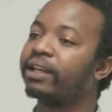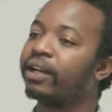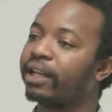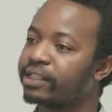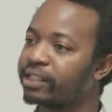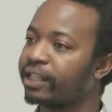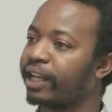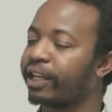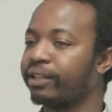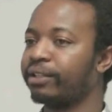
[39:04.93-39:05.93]
as in
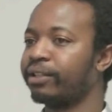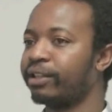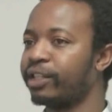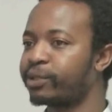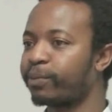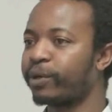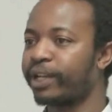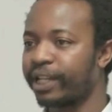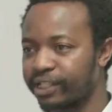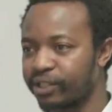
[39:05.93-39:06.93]
like this
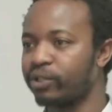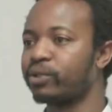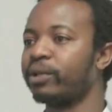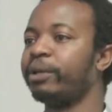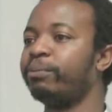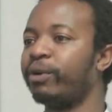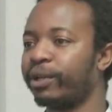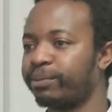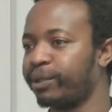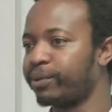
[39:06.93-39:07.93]
product is usually
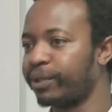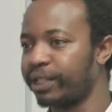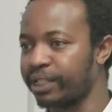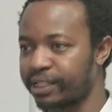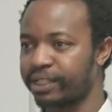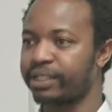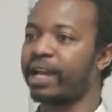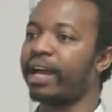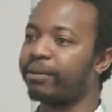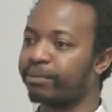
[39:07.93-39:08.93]
bought between this
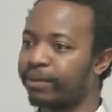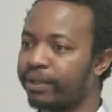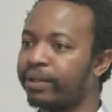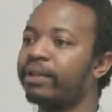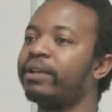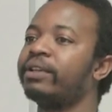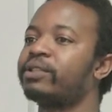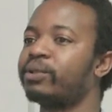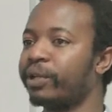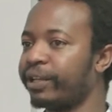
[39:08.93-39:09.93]
time.
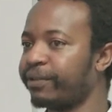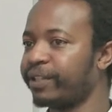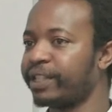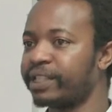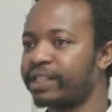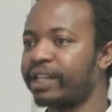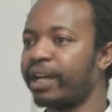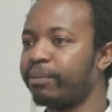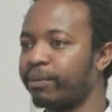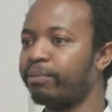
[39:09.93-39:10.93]
So if at this
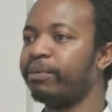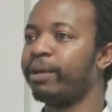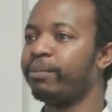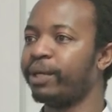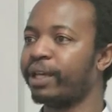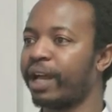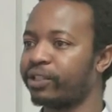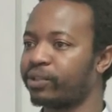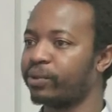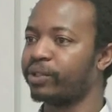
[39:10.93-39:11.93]
time, maybe I
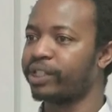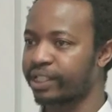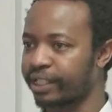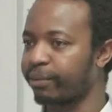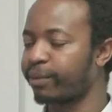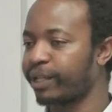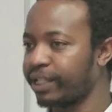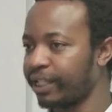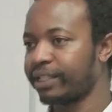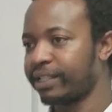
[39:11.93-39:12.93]
shouldn't just like
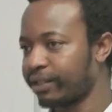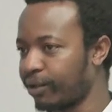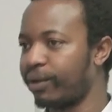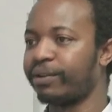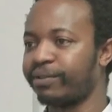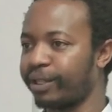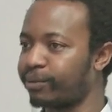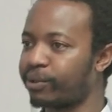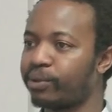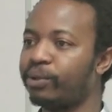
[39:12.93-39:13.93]
predict all of them
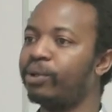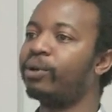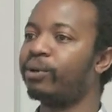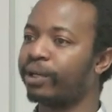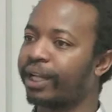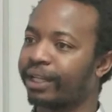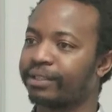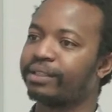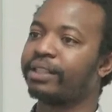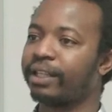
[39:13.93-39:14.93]
true or like
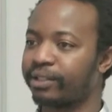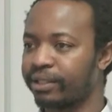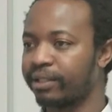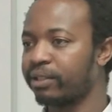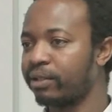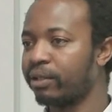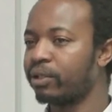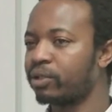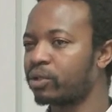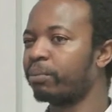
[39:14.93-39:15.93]
that
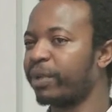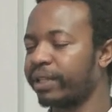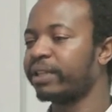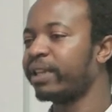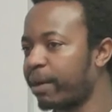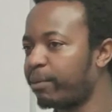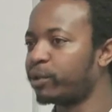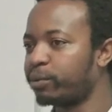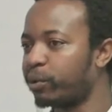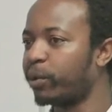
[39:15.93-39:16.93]
so, but there are
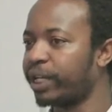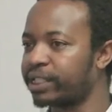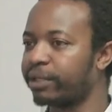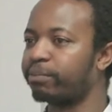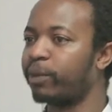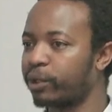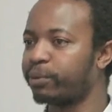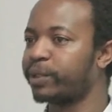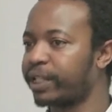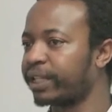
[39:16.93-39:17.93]
multiple ways and
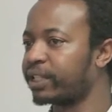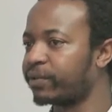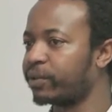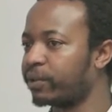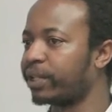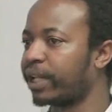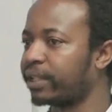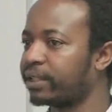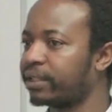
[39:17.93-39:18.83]
multiple techniques for doing that.